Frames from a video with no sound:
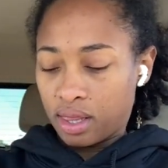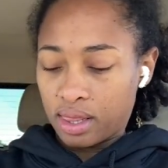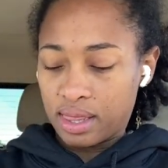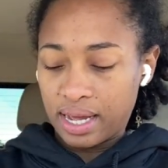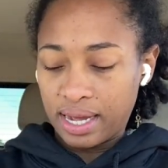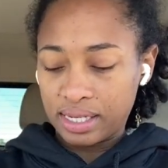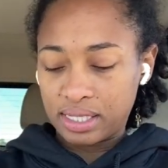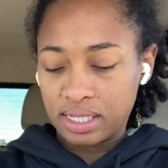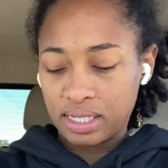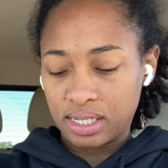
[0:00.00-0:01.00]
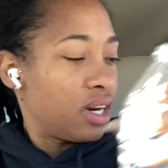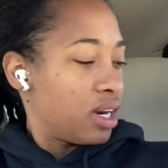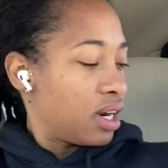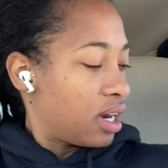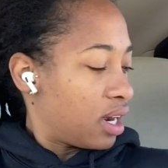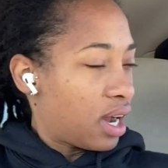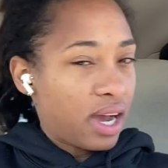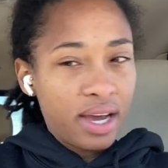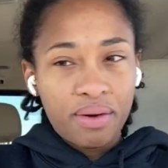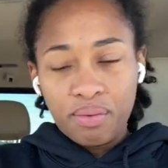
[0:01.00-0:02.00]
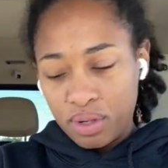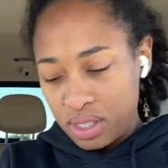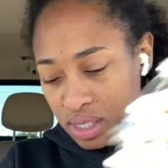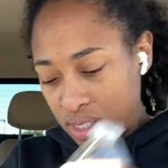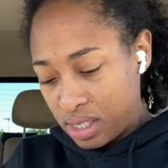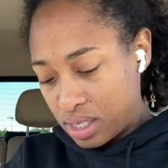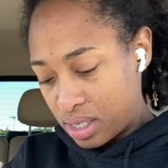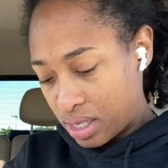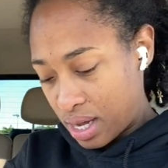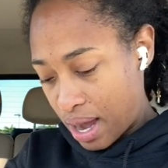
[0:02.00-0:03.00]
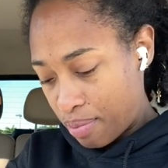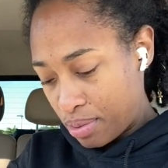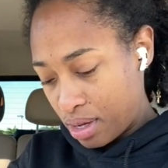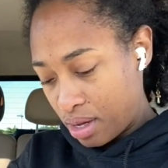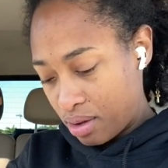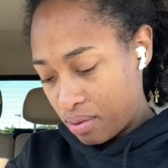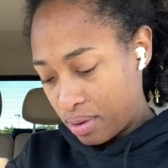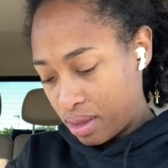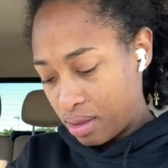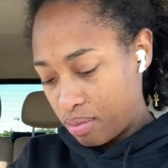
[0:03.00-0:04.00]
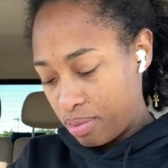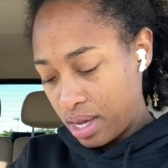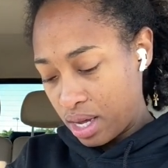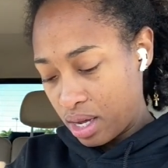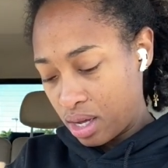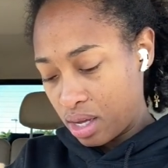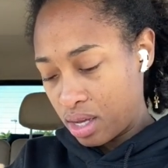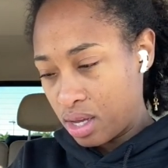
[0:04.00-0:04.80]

that I wasn't happy with being